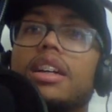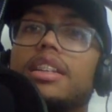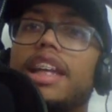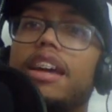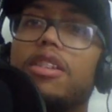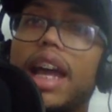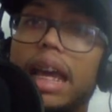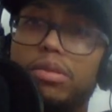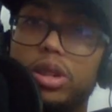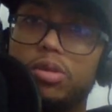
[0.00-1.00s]
they were
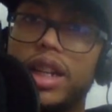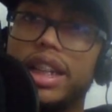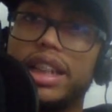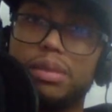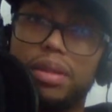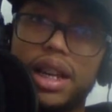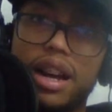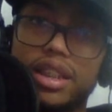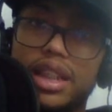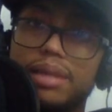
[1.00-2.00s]
able to win against
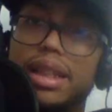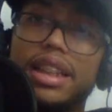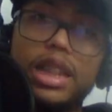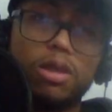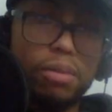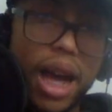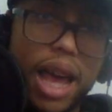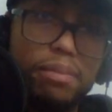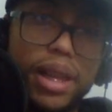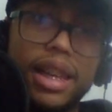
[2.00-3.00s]
playoff teams, at least from
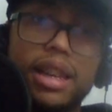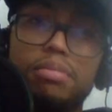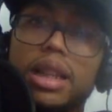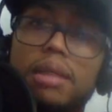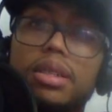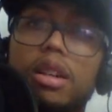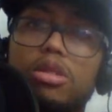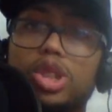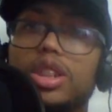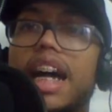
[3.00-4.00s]
my opinion. But let me know
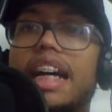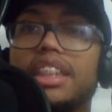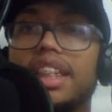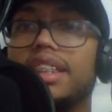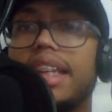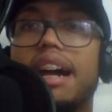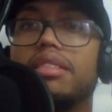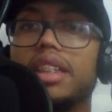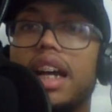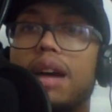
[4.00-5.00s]
what you guys think down
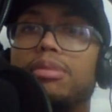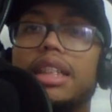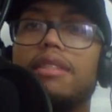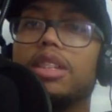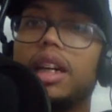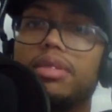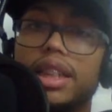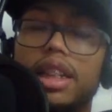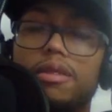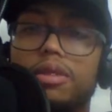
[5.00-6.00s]
in the comments. I would love to
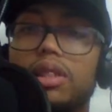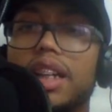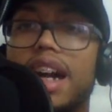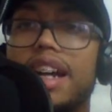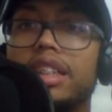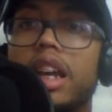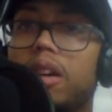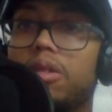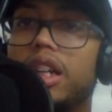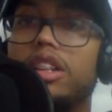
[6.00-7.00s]
hear from you guys,
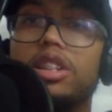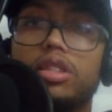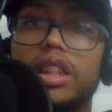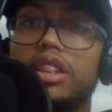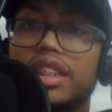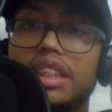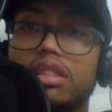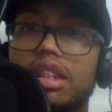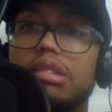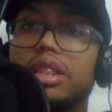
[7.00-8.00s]
whether you agree or
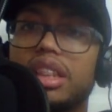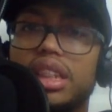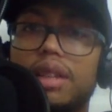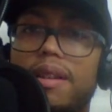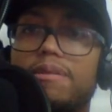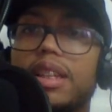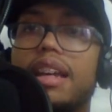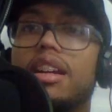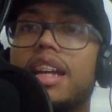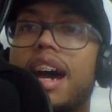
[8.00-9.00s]
disagree with the stuff I'm
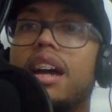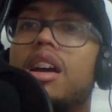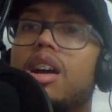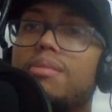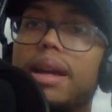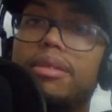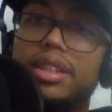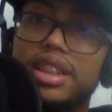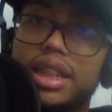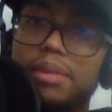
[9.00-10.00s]
saying or not, or maybe
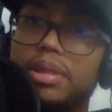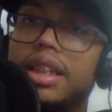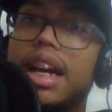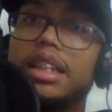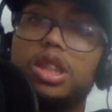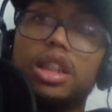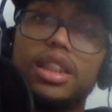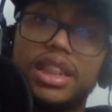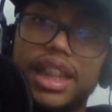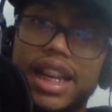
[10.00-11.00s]
there's something that I should
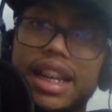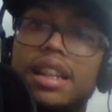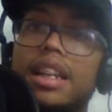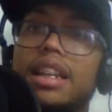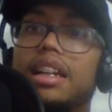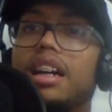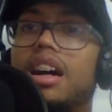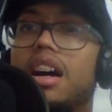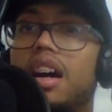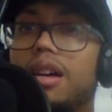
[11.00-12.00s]
have said
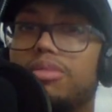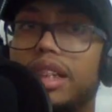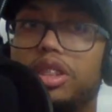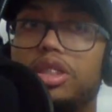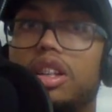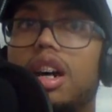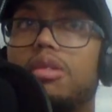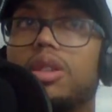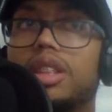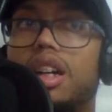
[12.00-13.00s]
that you
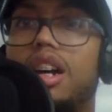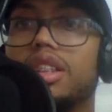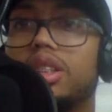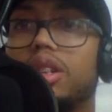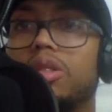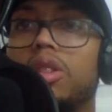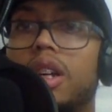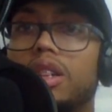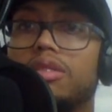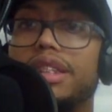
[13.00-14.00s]
thought was also
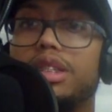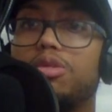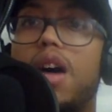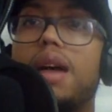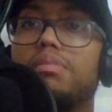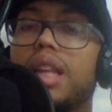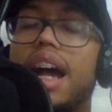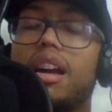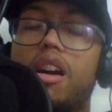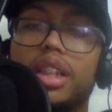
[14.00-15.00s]
the reason why
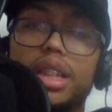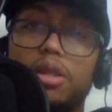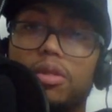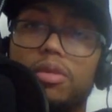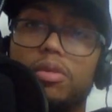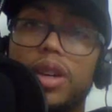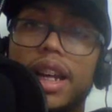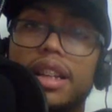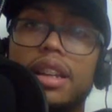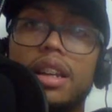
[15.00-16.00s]
Blackhawks could
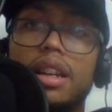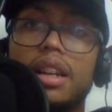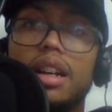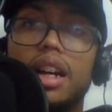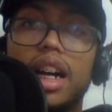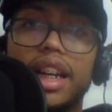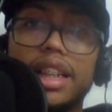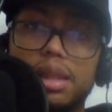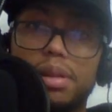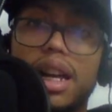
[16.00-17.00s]
win
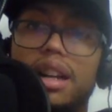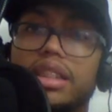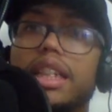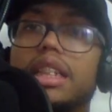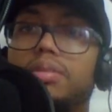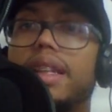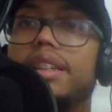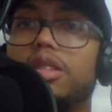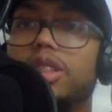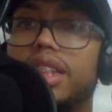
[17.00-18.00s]
against playoff teams but
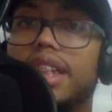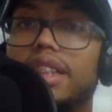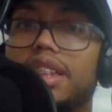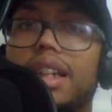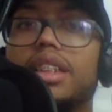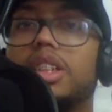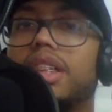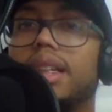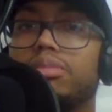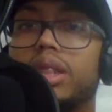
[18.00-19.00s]
then lose against suckish
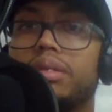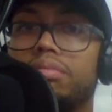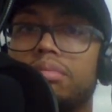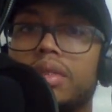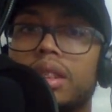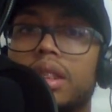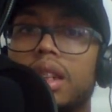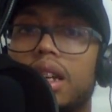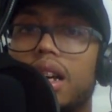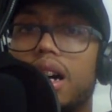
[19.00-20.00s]
teams.
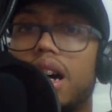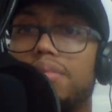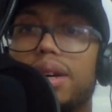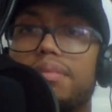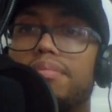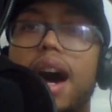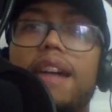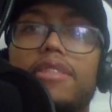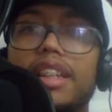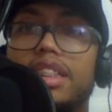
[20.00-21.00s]
But
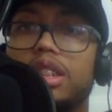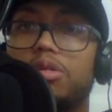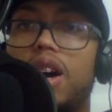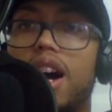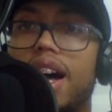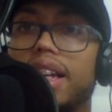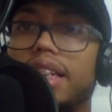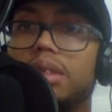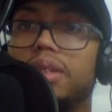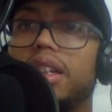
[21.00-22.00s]
my reasons why
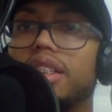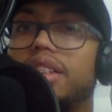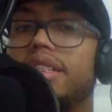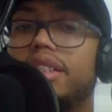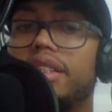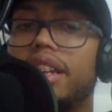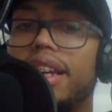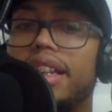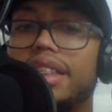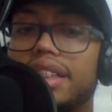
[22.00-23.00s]
is because
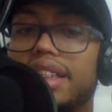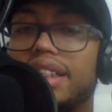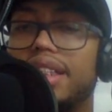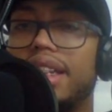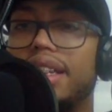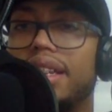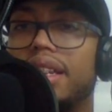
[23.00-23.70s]
they're inconsistent